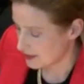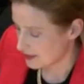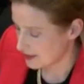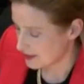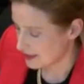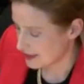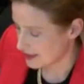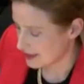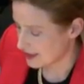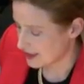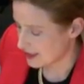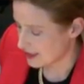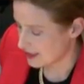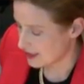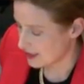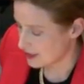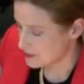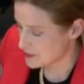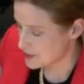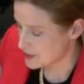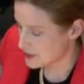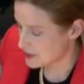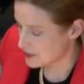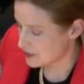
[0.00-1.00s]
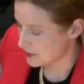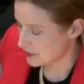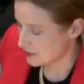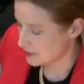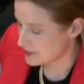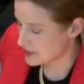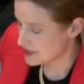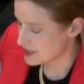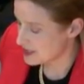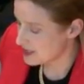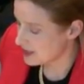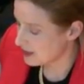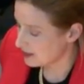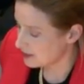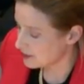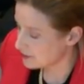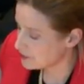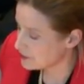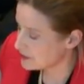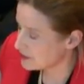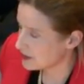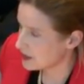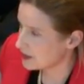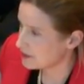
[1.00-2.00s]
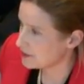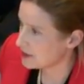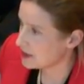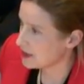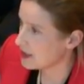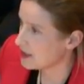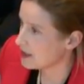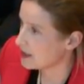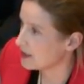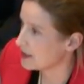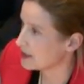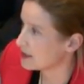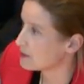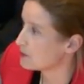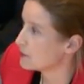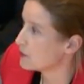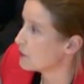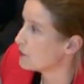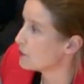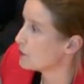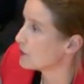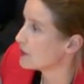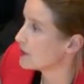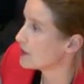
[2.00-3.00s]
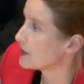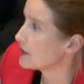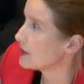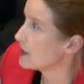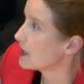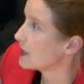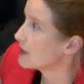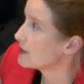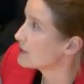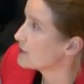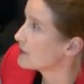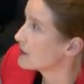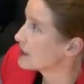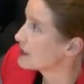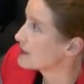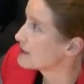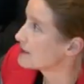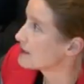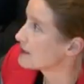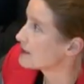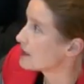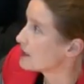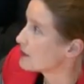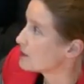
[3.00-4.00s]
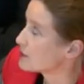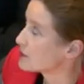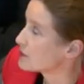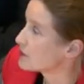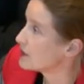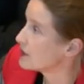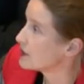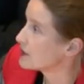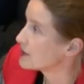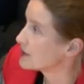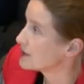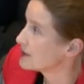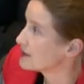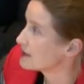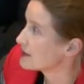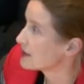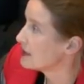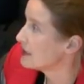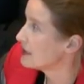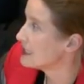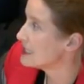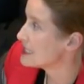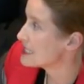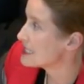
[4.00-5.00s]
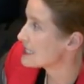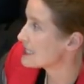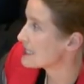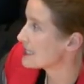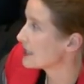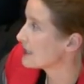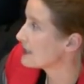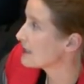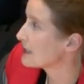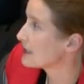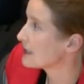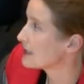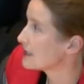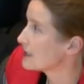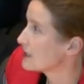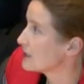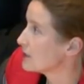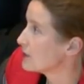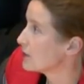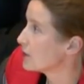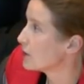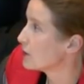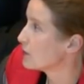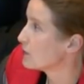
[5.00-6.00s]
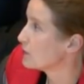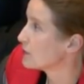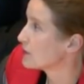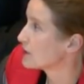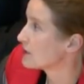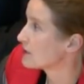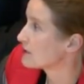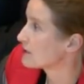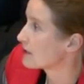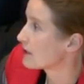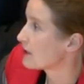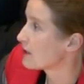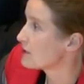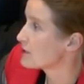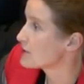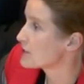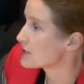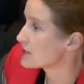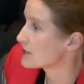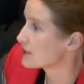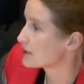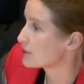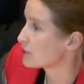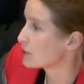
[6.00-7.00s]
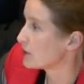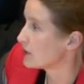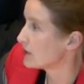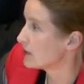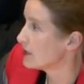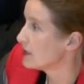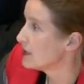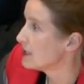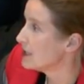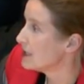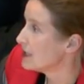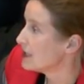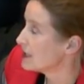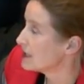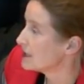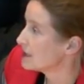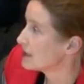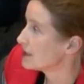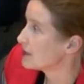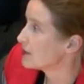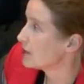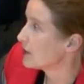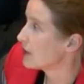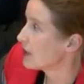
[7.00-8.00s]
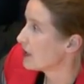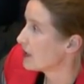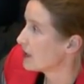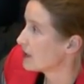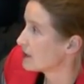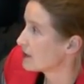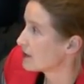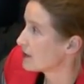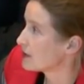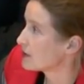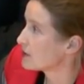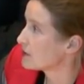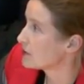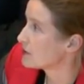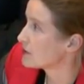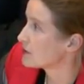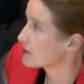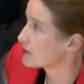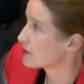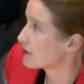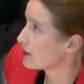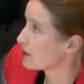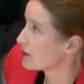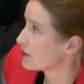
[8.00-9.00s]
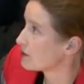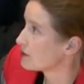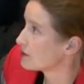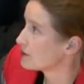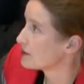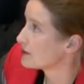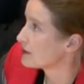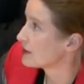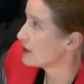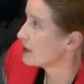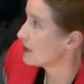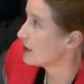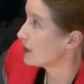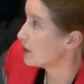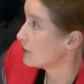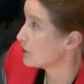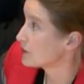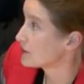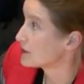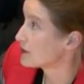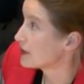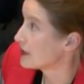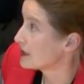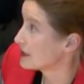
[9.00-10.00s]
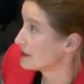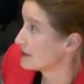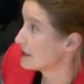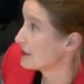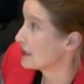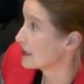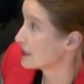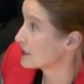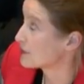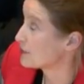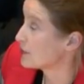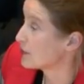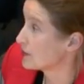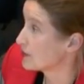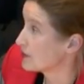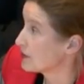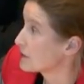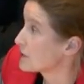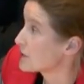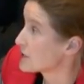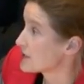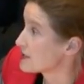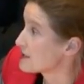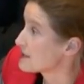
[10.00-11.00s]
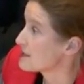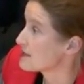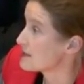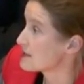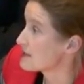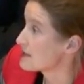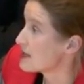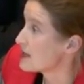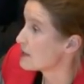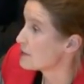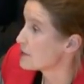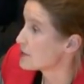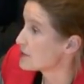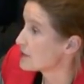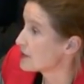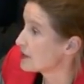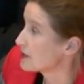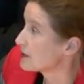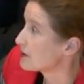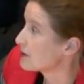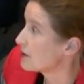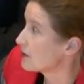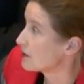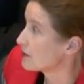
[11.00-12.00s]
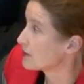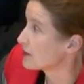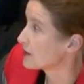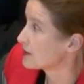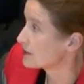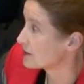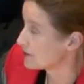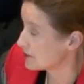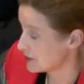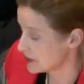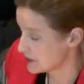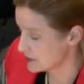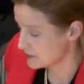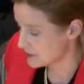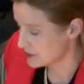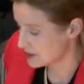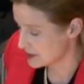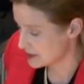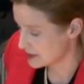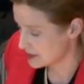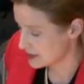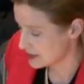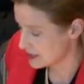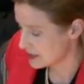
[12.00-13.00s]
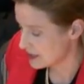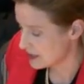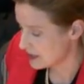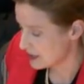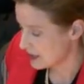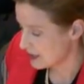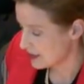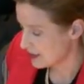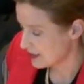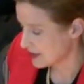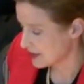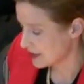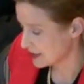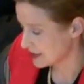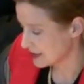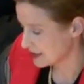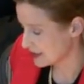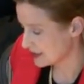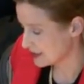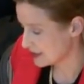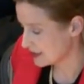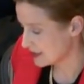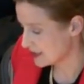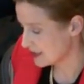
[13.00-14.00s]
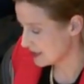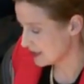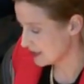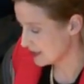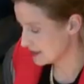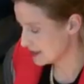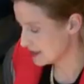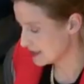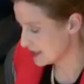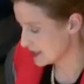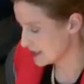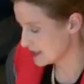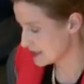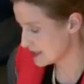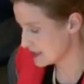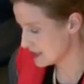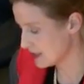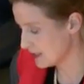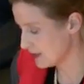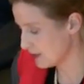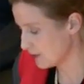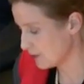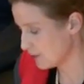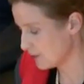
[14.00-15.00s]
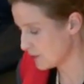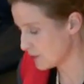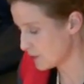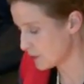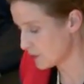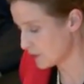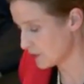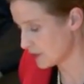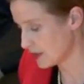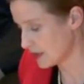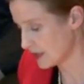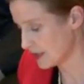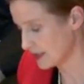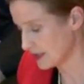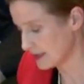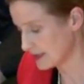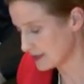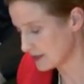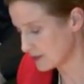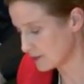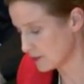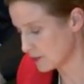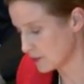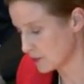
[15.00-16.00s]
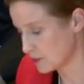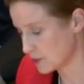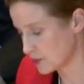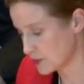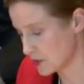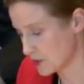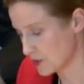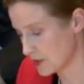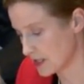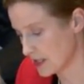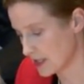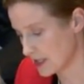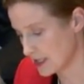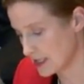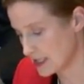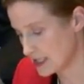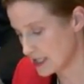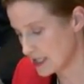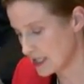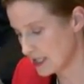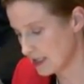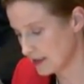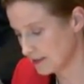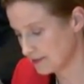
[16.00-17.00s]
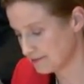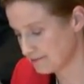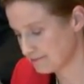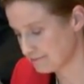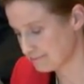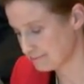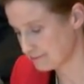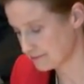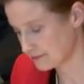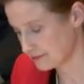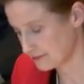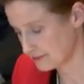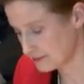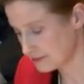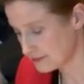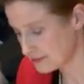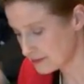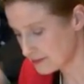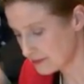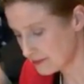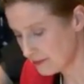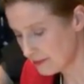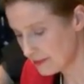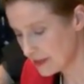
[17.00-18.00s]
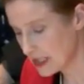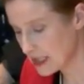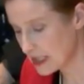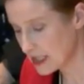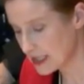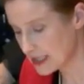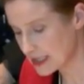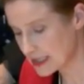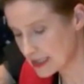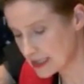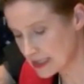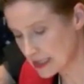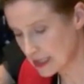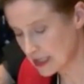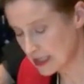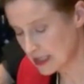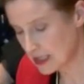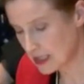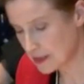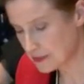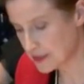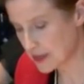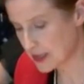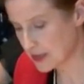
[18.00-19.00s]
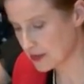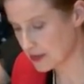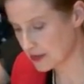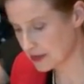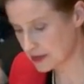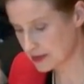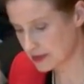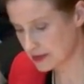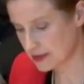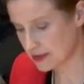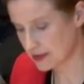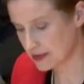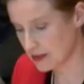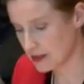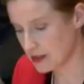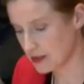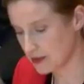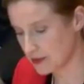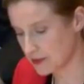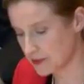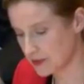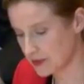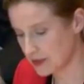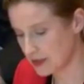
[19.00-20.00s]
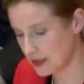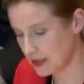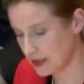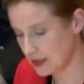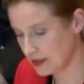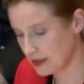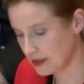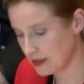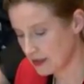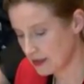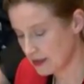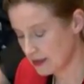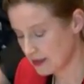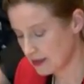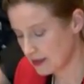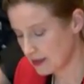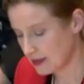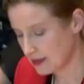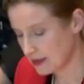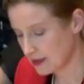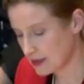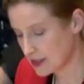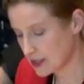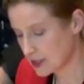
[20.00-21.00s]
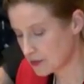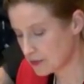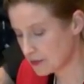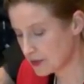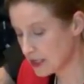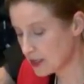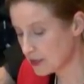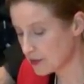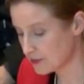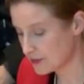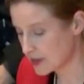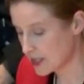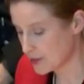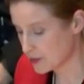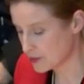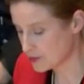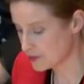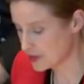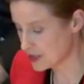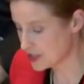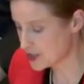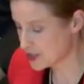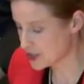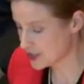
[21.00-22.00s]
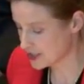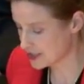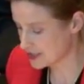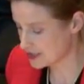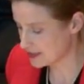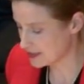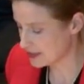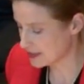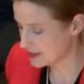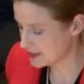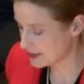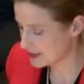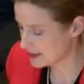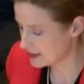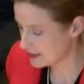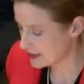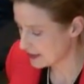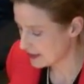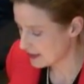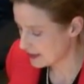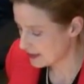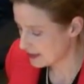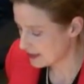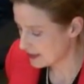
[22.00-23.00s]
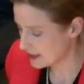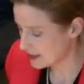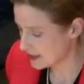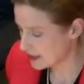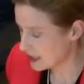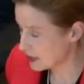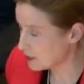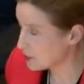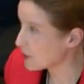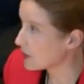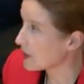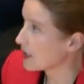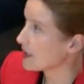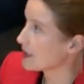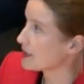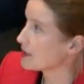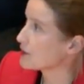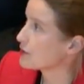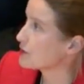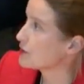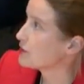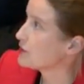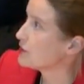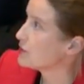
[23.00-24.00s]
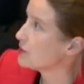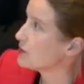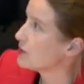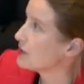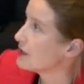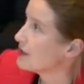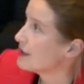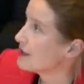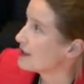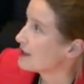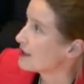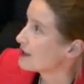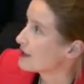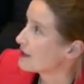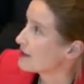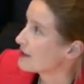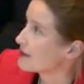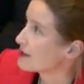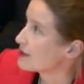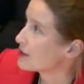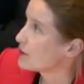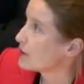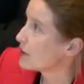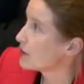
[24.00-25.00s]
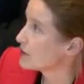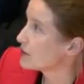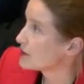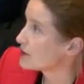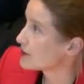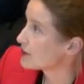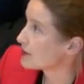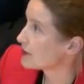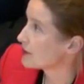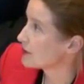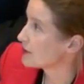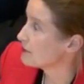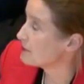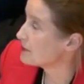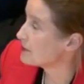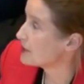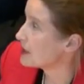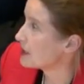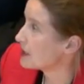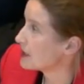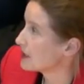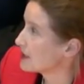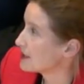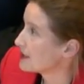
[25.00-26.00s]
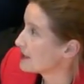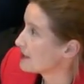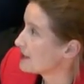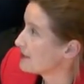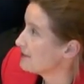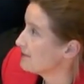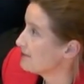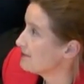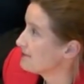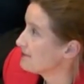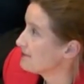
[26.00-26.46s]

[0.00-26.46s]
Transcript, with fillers: uh, claims to himself having had more than 100 ICSID arbitrations, suddenly didn't know what disclosures were and that you had to disclose also as an expert, not just as an arbitrator, conflicts of interest. That is 1064, lines 4 to 19. And because of the degree of outrageousness, uh, I would like to quote certain parts